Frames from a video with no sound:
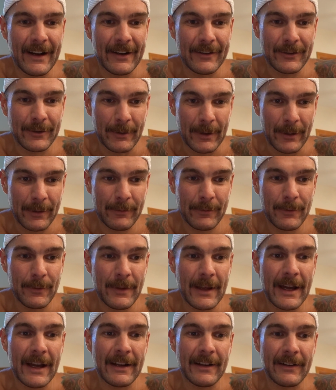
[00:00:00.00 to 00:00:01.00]
So I threw
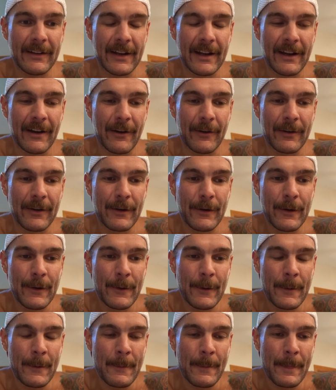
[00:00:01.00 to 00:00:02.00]
that down.
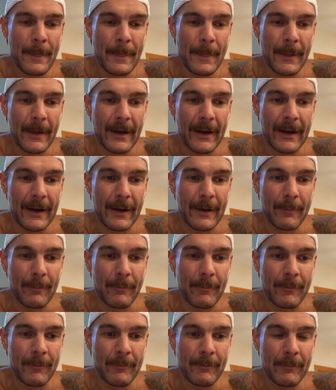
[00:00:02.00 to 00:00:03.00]

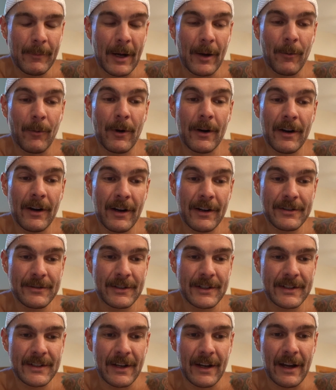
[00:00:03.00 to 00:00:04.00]
My
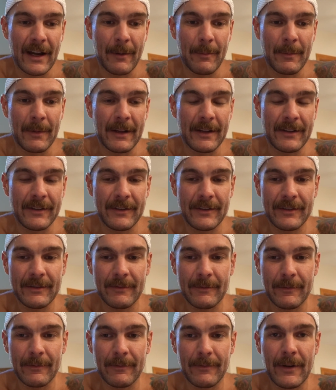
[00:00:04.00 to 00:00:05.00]
100 time,
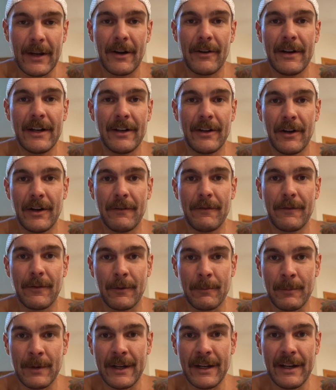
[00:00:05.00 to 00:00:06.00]
it's very good for
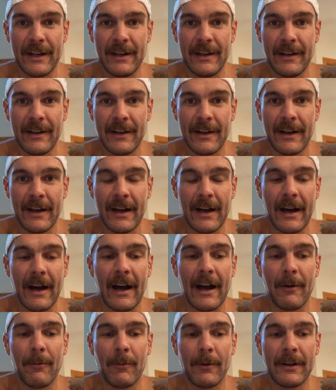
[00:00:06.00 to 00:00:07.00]
me.
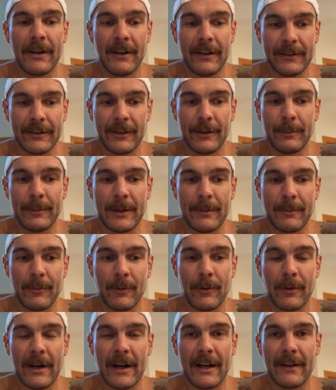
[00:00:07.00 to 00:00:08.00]
I wanted a little bit
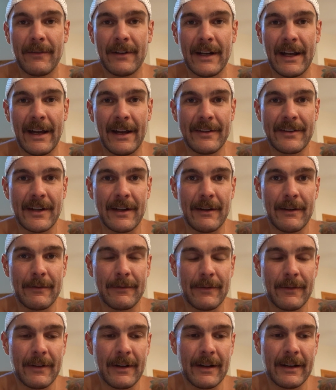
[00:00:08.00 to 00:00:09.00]
more out of it as
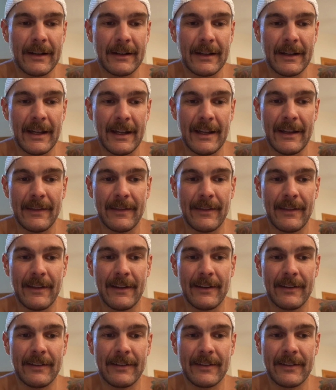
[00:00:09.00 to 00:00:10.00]
I've hit
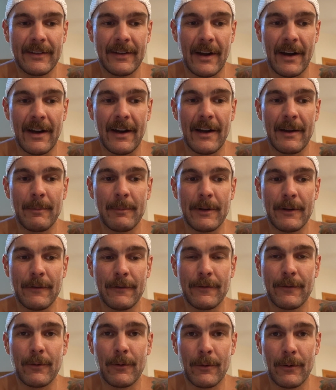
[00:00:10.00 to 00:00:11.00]
this time
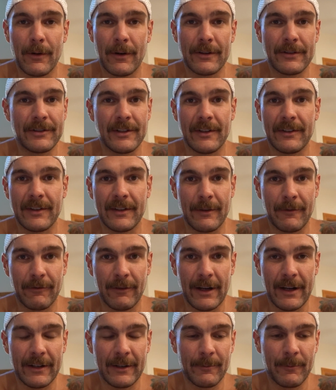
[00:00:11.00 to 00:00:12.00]
before just in a
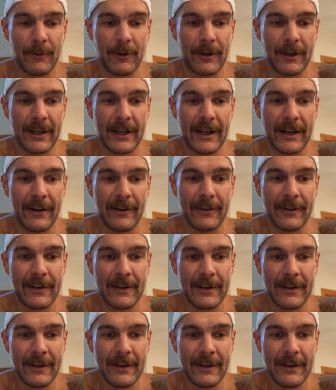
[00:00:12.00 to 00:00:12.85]
random workout.